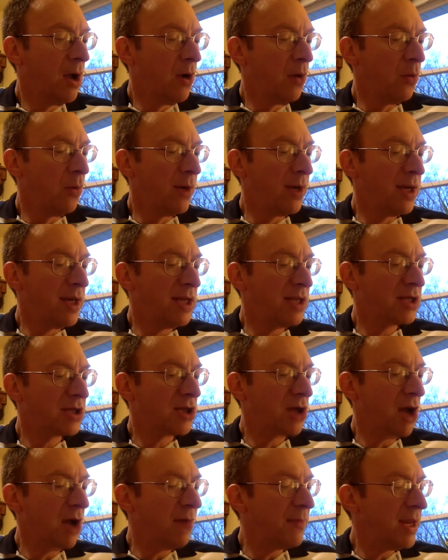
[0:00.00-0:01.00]
"When he
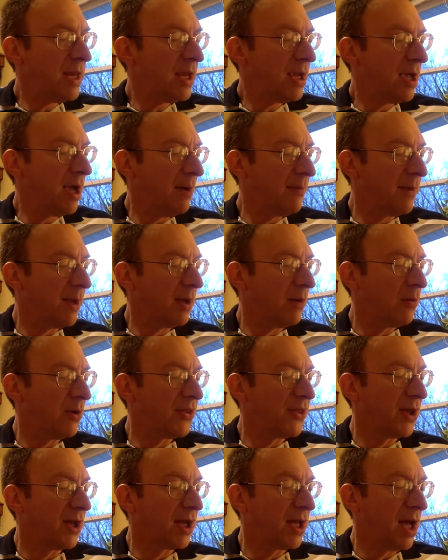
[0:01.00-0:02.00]
saw me coming
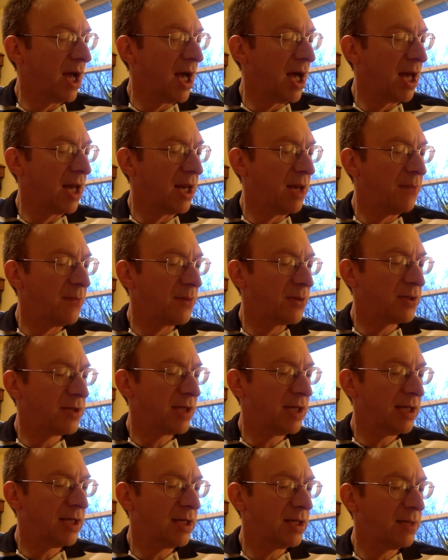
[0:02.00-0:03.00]
with a gun, he
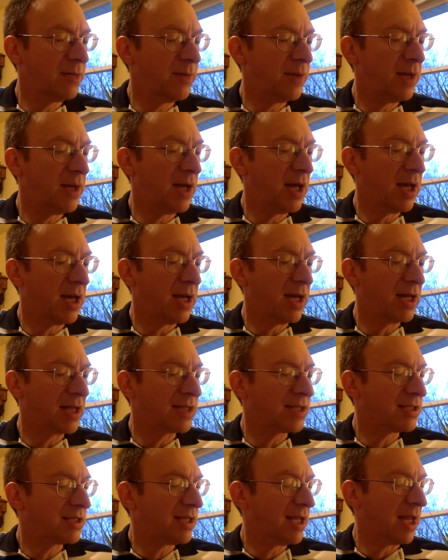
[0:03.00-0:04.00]
pretended to be cutting a
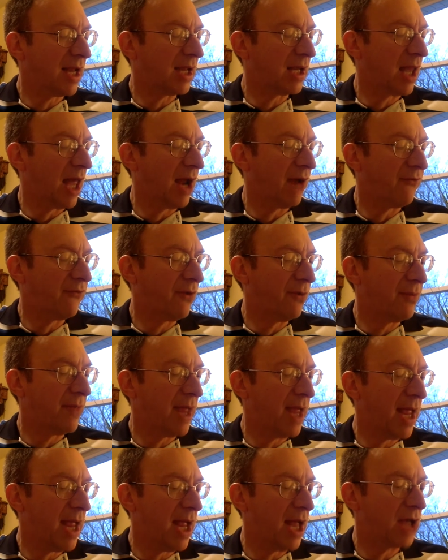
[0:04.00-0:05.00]
stick like from the
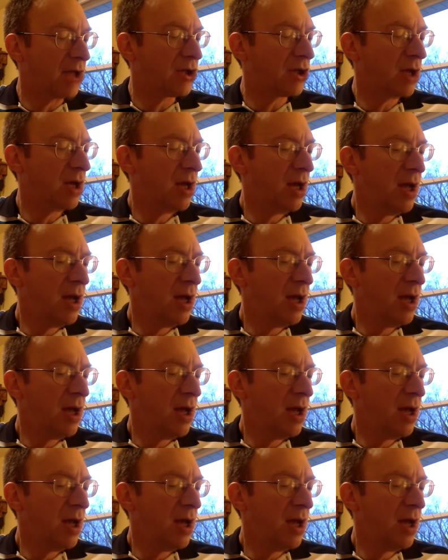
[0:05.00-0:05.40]
hedge.